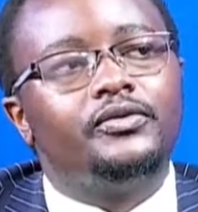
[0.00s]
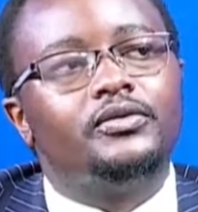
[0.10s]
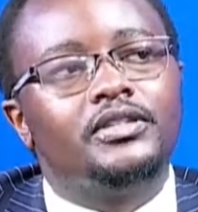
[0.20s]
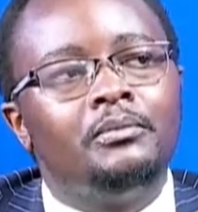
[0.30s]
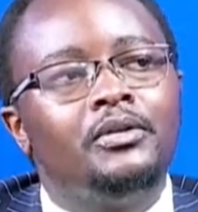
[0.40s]

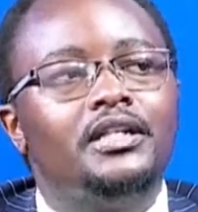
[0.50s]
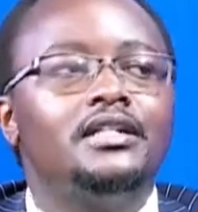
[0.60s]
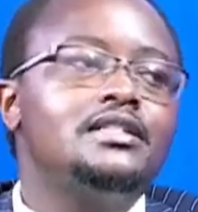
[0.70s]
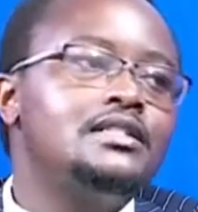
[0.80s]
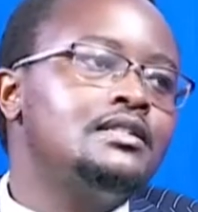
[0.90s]
for somebody
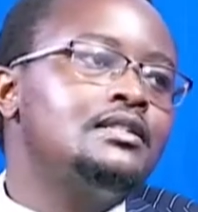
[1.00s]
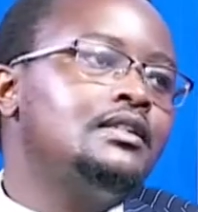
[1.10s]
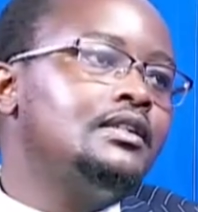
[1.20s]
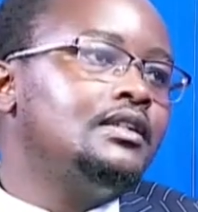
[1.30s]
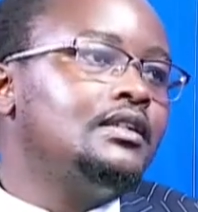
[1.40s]
until
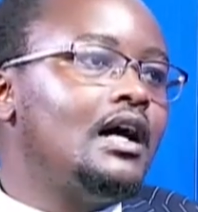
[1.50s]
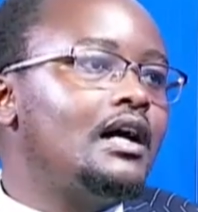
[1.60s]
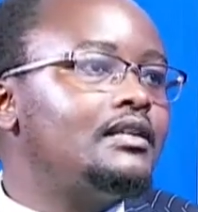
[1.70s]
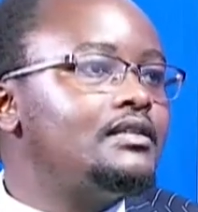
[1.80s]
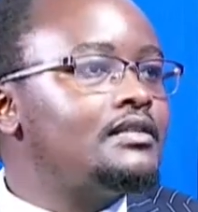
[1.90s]

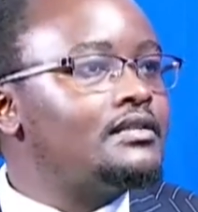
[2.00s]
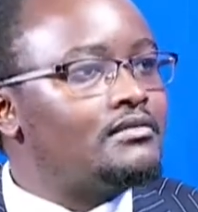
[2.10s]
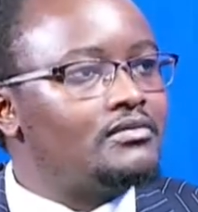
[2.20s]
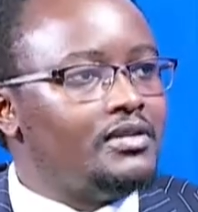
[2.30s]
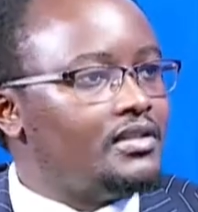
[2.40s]
at
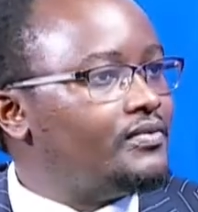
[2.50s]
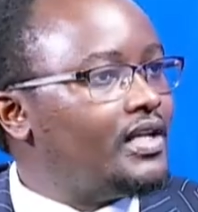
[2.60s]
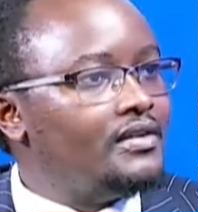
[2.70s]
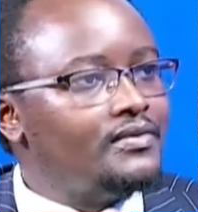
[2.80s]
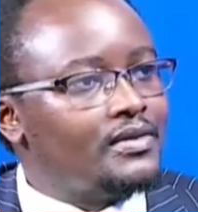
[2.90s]
least
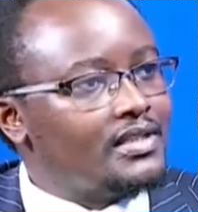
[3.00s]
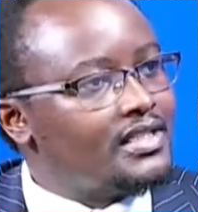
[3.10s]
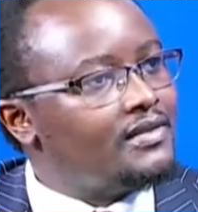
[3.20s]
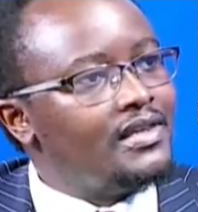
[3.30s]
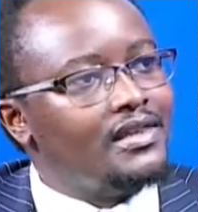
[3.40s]
25,
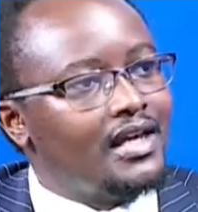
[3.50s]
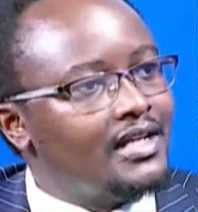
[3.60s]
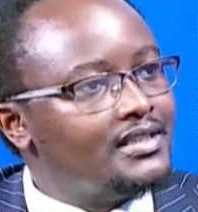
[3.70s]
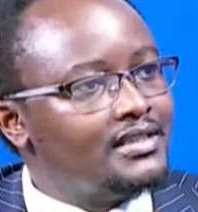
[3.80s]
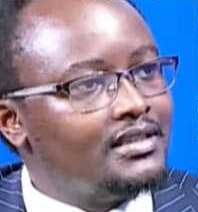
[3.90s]
27,
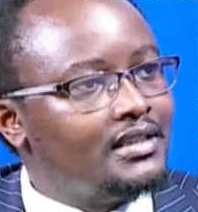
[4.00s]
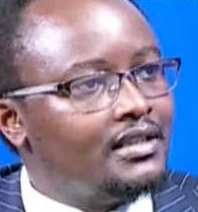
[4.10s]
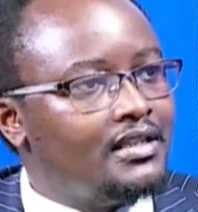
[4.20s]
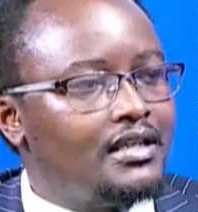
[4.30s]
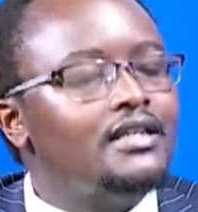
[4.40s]
30.
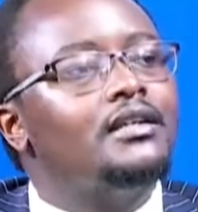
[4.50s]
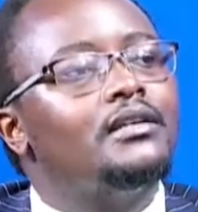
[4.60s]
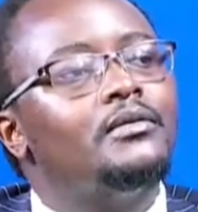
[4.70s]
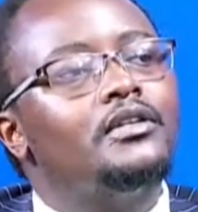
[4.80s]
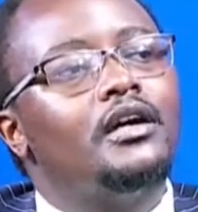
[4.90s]

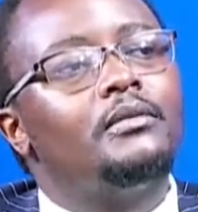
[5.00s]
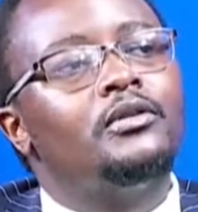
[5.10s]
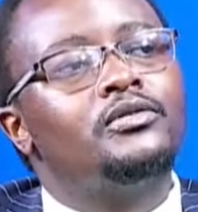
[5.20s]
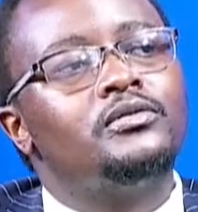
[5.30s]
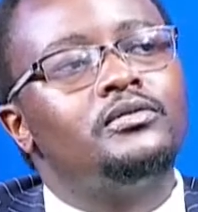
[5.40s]
Then they're
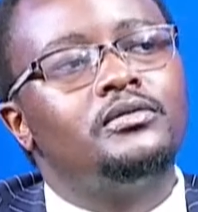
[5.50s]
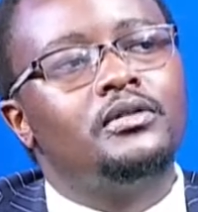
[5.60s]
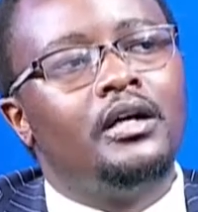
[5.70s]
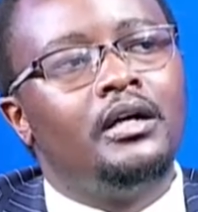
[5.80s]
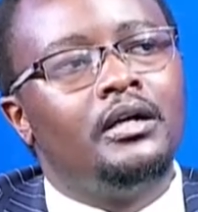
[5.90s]
able to
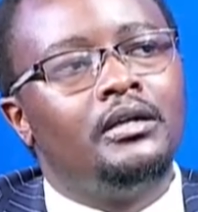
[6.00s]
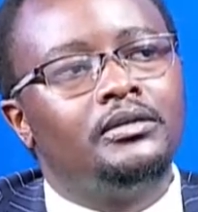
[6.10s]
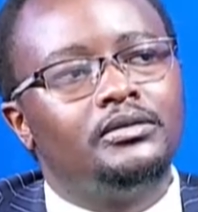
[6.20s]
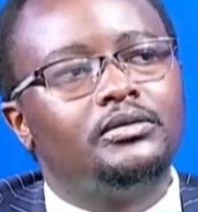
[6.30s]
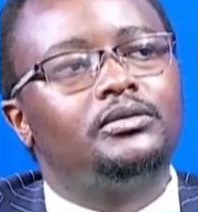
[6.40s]

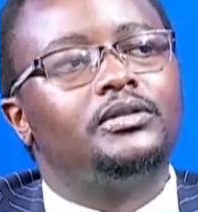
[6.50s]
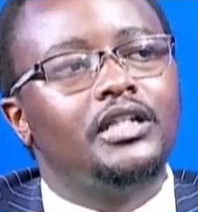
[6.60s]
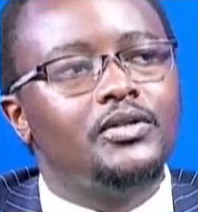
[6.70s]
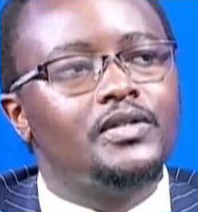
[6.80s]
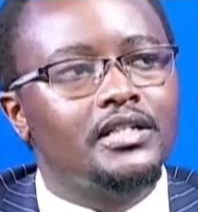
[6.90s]

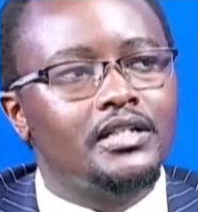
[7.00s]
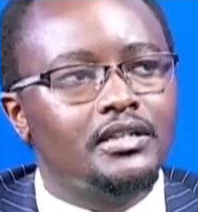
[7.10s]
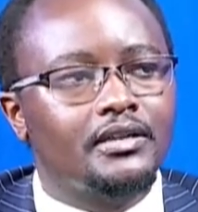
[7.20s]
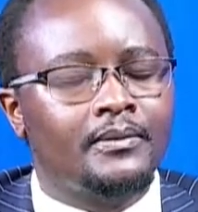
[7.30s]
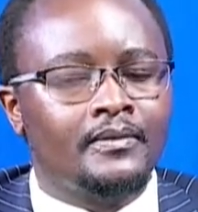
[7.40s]
take you
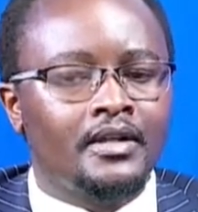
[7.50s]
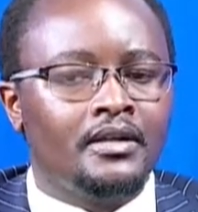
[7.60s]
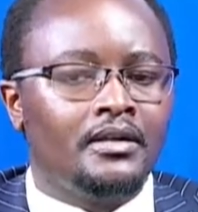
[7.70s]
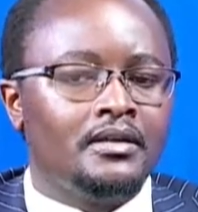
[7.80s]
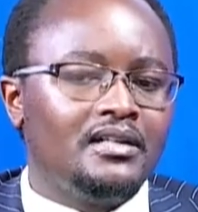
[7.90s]
seriously.
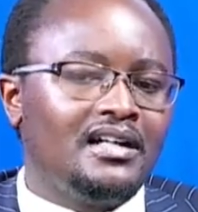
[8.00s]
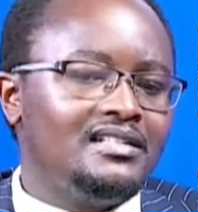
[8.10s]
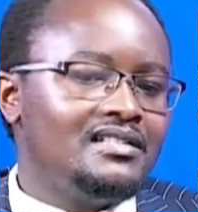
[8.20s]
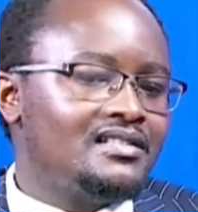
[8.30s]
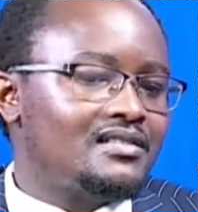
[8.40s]

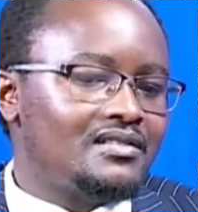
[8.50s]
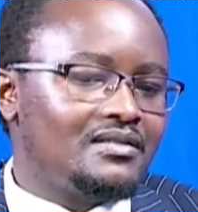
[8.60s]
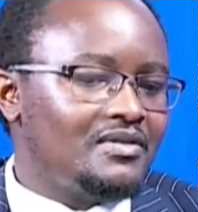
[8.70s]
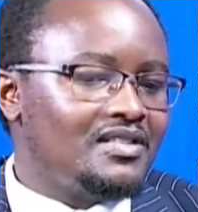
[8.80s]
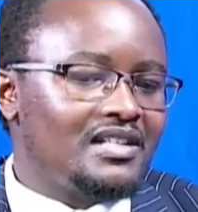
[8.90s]
And
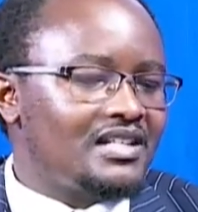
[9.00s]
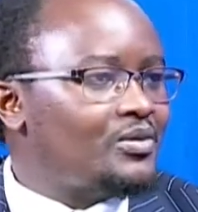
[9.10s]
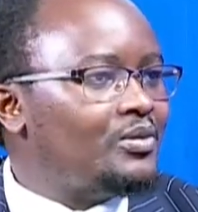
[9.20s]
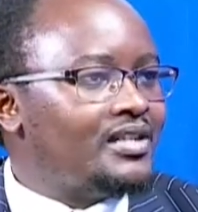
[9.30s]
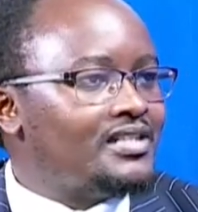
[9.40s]
it's
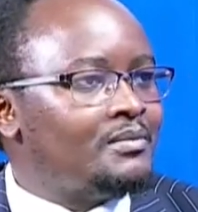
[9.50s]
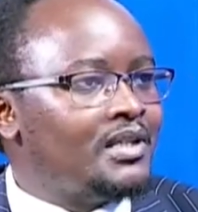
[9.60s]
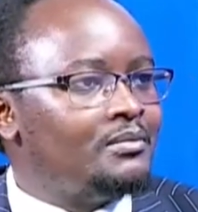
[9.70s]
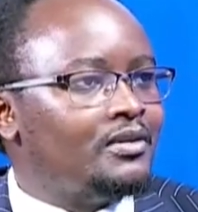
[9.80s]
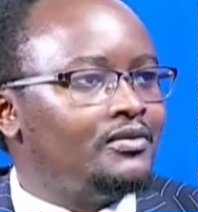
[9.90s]
as old as the
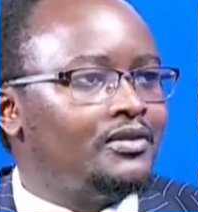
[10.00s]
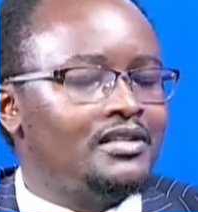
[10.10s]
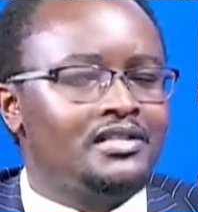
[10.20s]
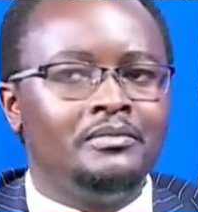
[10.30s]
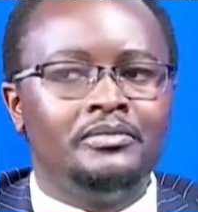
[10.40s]
Bible.
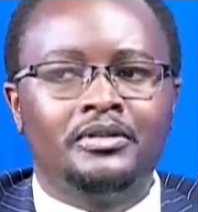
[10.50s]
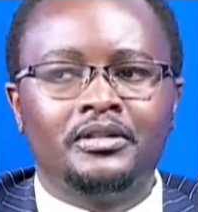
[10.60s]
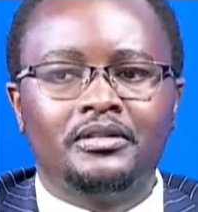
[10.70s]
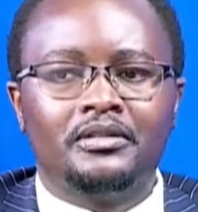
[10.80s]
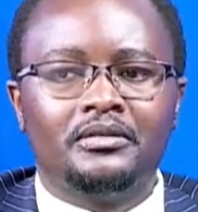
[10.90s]
For
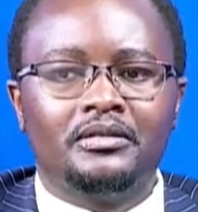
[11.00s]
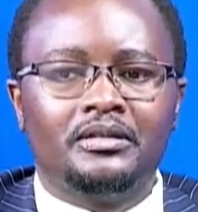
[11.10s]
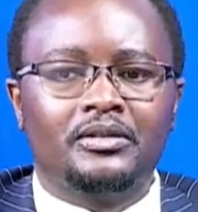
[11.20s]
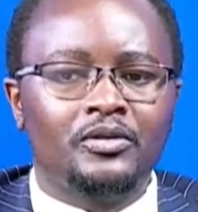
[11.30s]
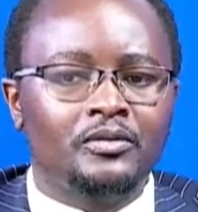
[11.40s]
example,
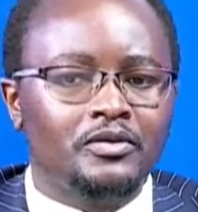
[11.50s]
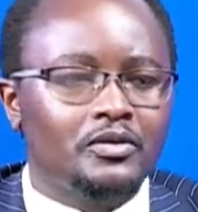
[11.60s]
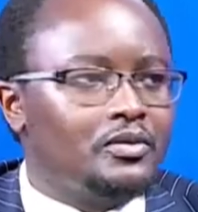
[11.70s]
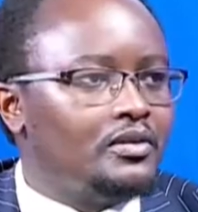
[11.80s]
in Rome,